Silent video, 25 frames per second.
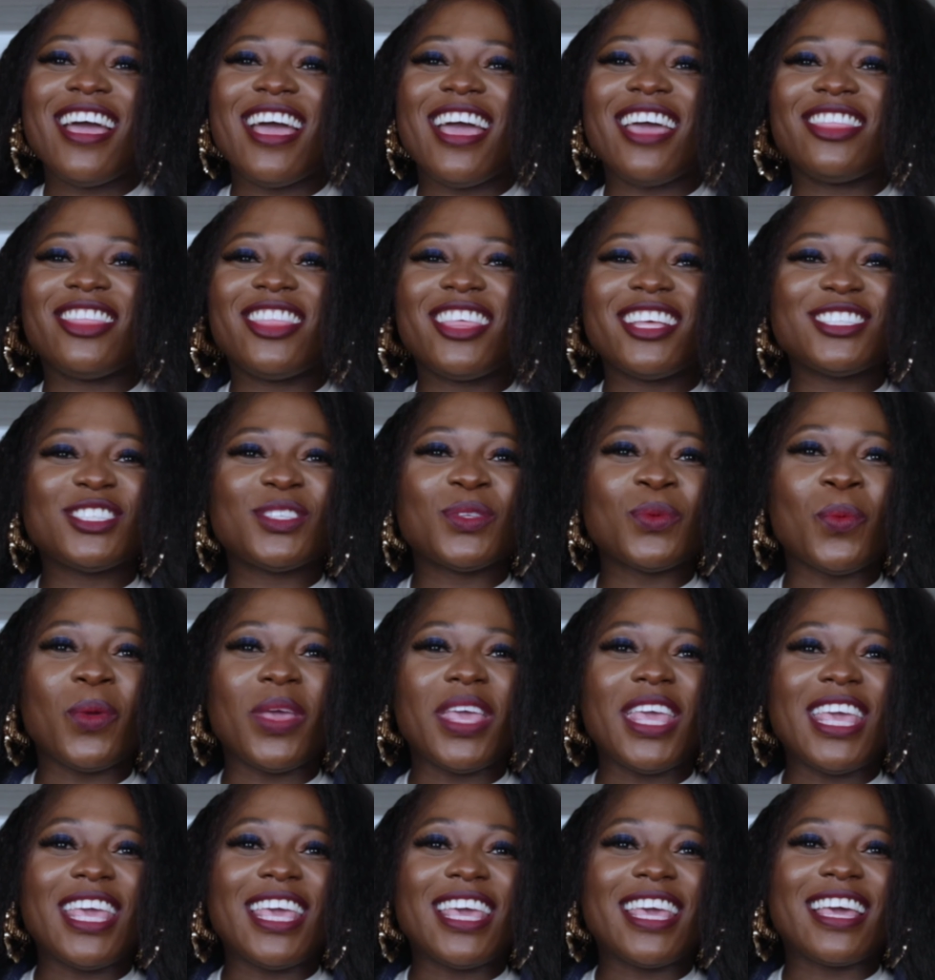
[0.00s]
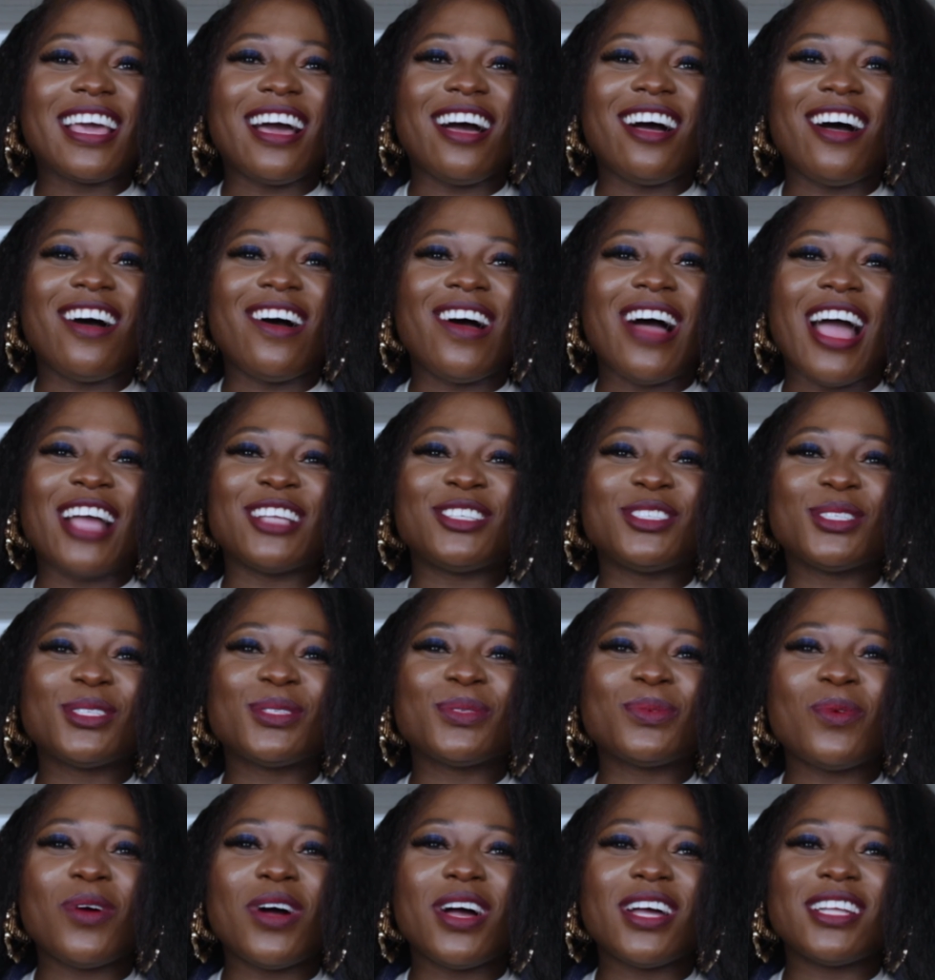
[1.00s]
And this week, uh, I
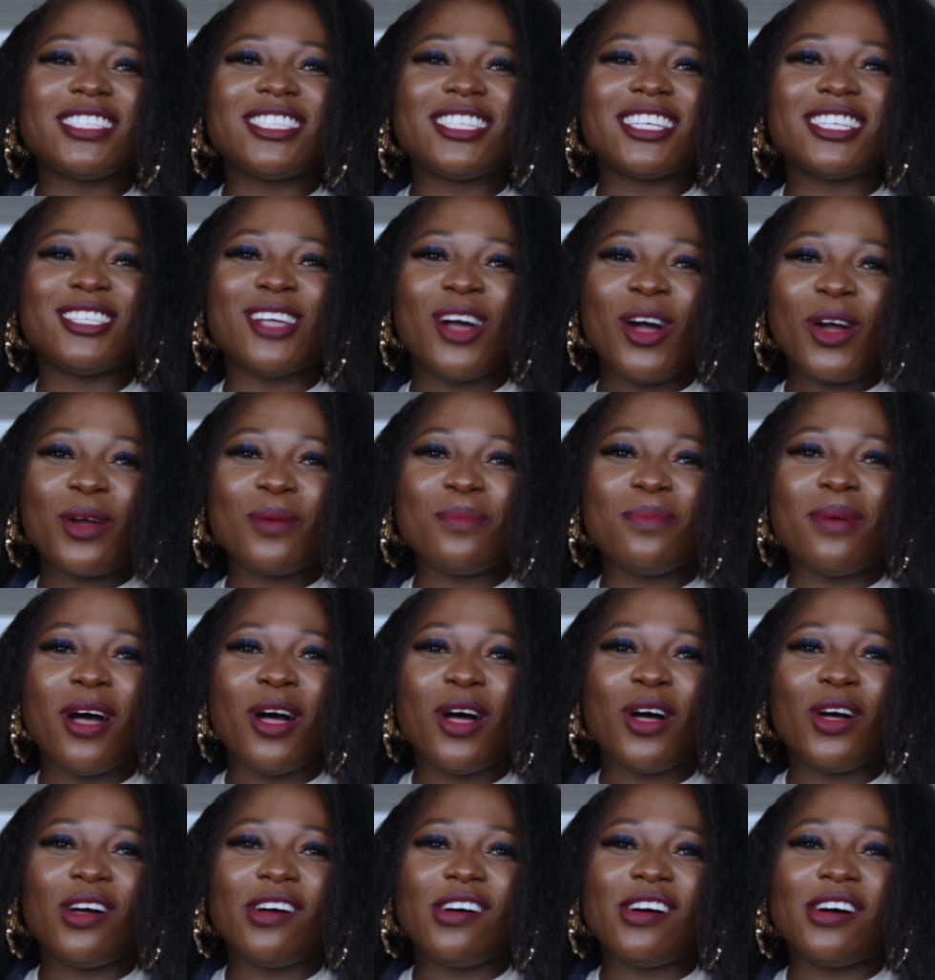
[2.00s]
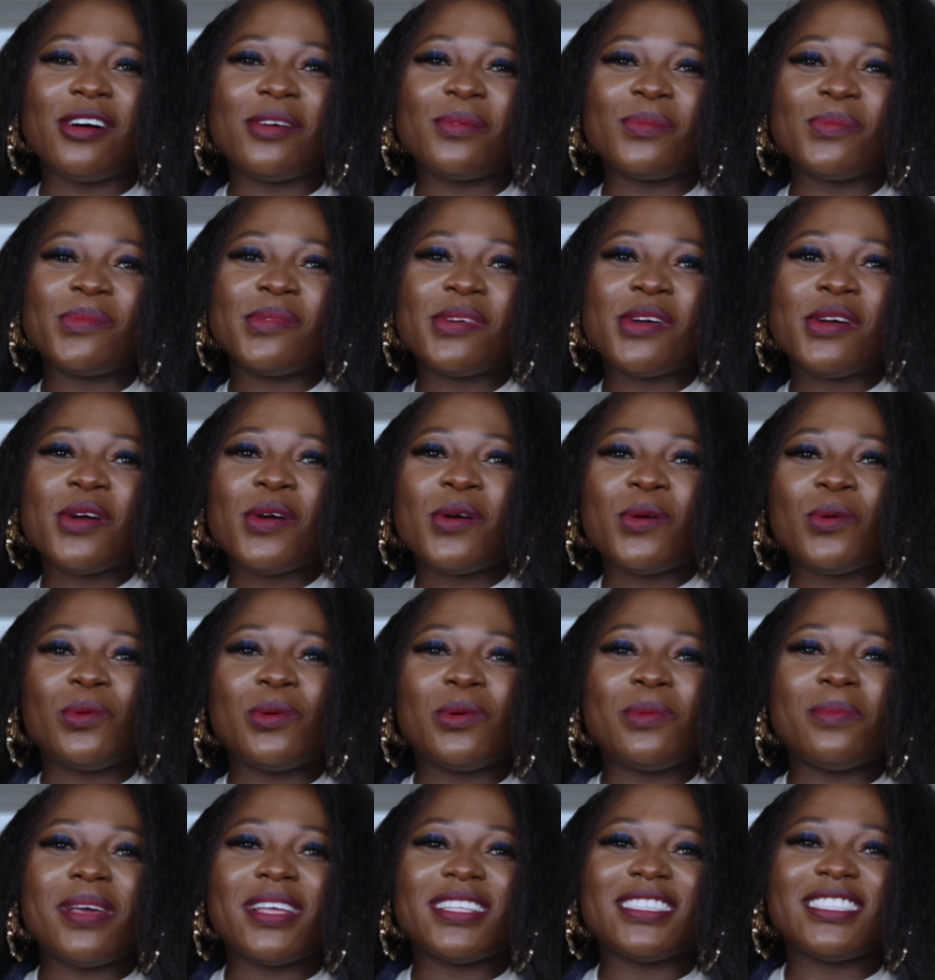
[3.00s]
just want to talk about um,
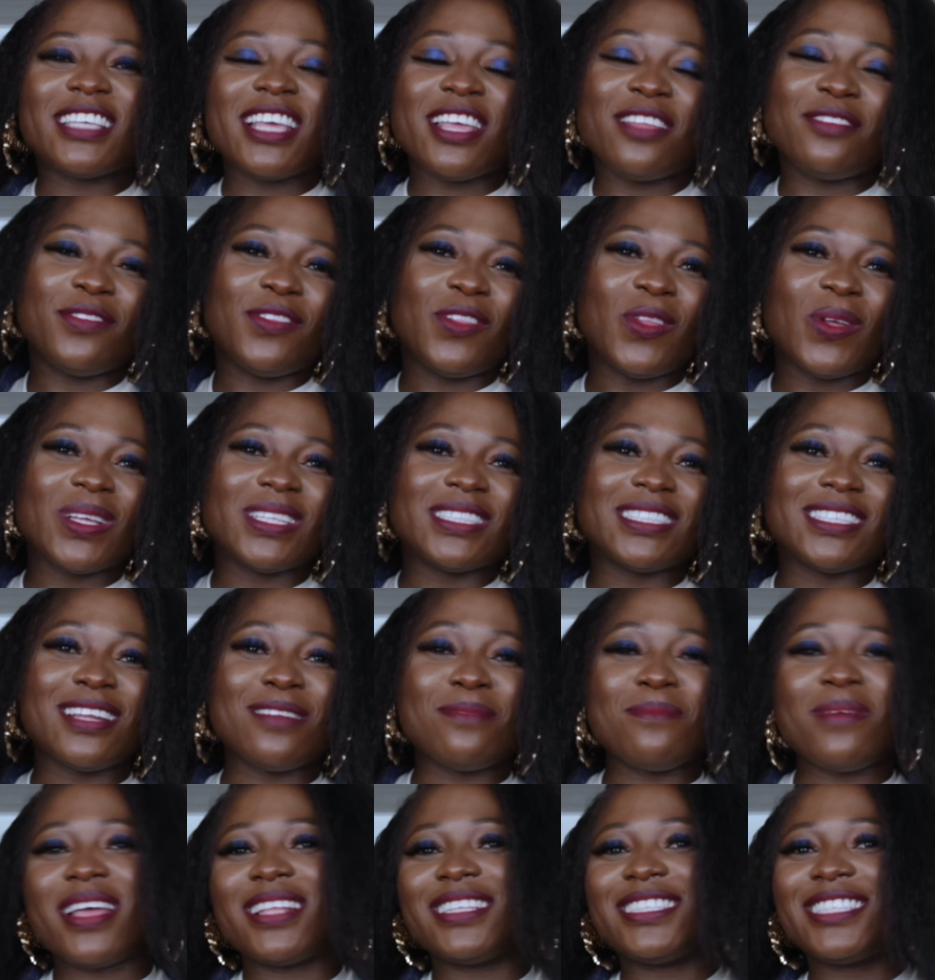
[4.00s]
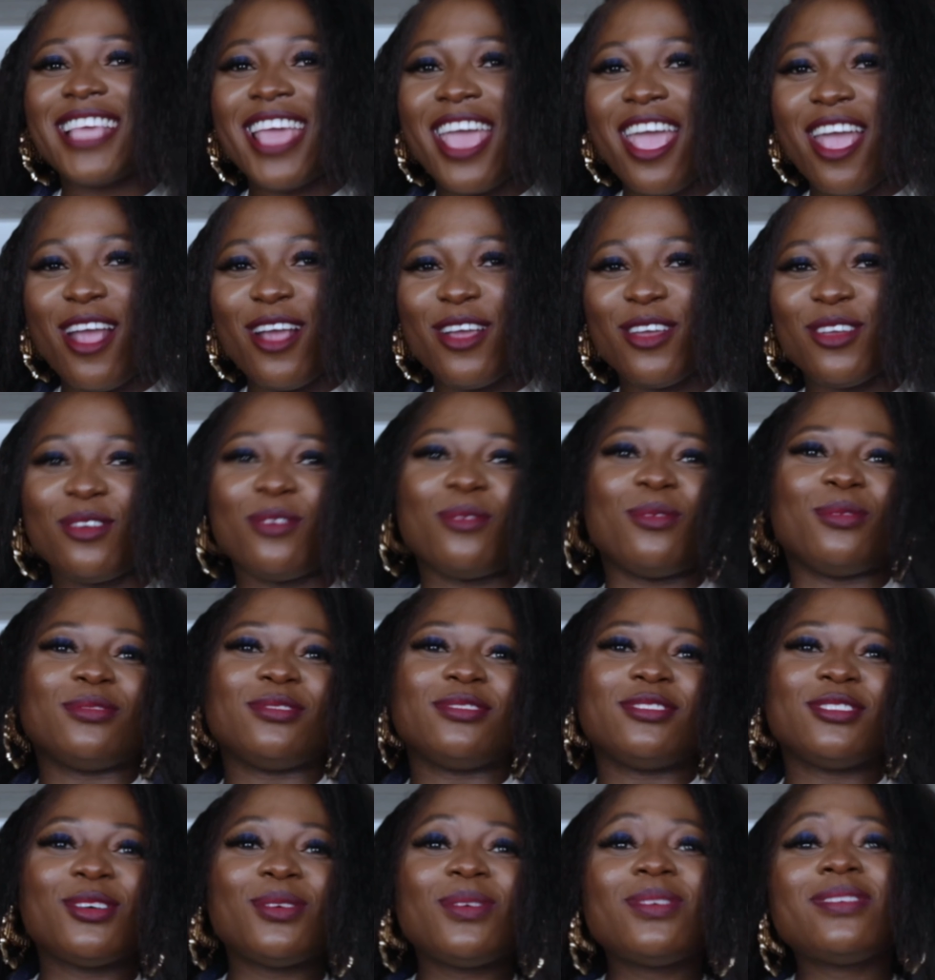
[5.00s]
women's influence on men's hair, you know,
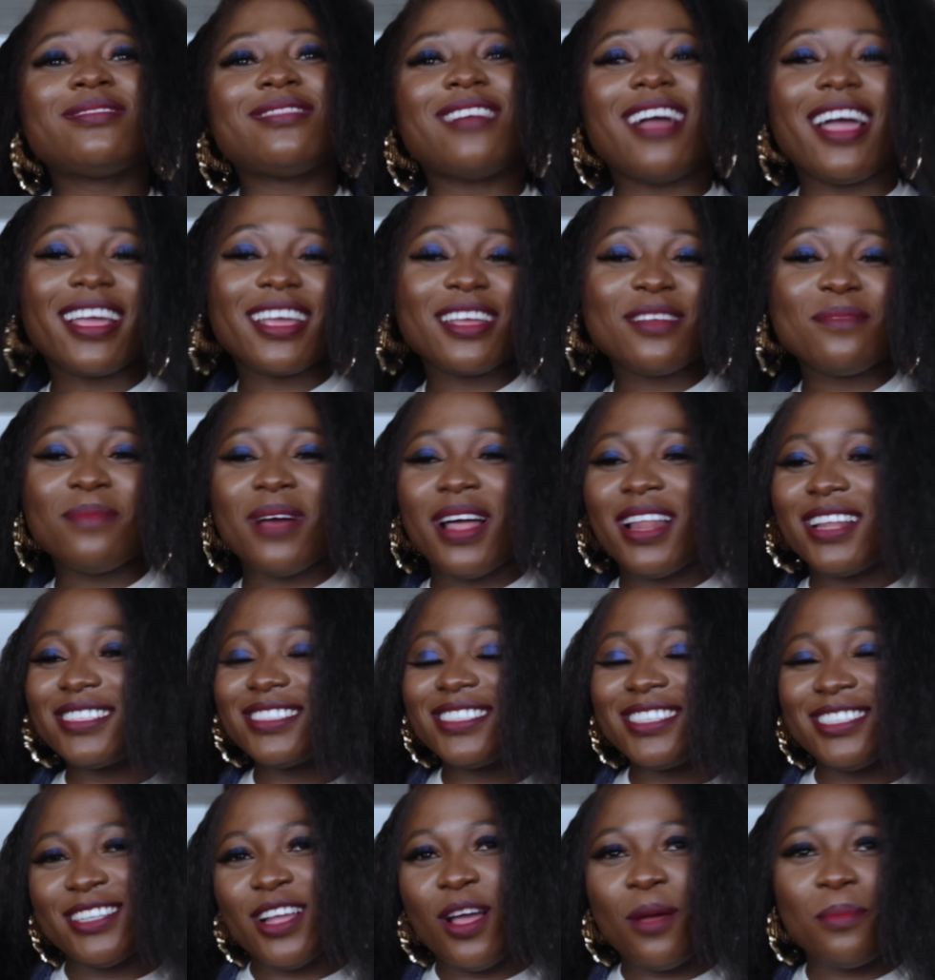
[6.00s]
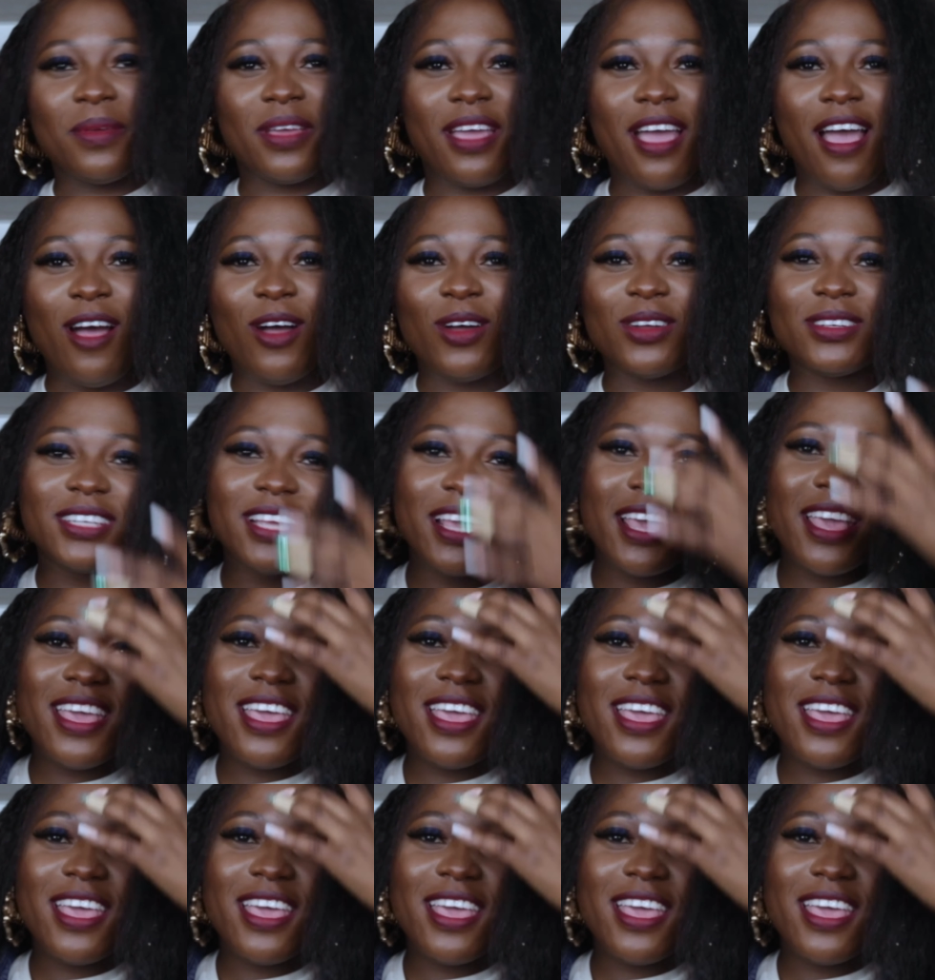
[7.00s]
so I can balance the topic out